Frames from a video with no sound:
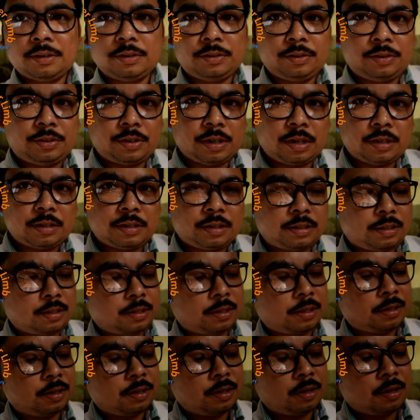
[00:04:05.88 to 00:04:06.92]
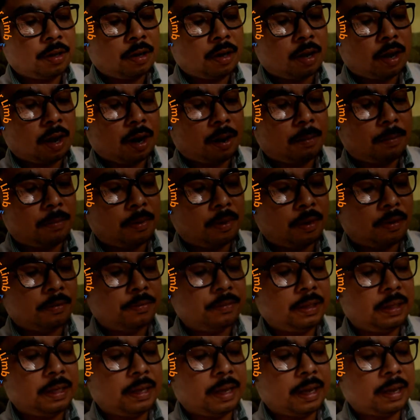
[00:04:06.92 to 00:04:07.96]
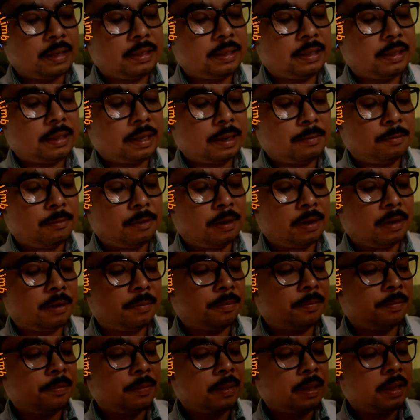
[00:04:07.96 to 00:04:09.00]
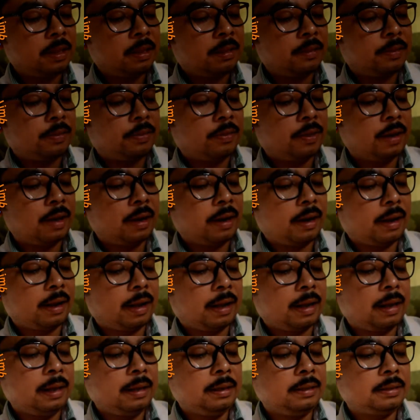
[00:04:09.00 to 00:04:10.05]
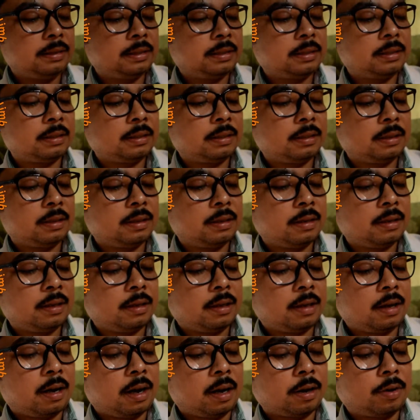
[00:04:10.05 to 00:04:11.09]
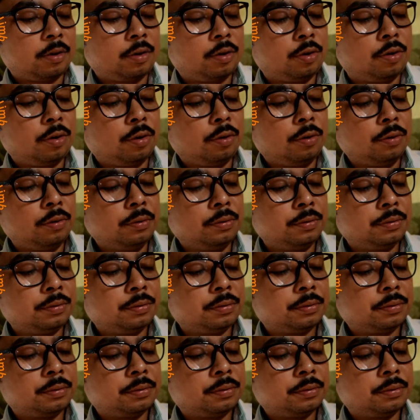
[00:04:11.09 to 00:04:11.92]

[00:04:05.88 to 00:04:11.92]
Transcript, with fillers: Just above the acetabulum there is a groove,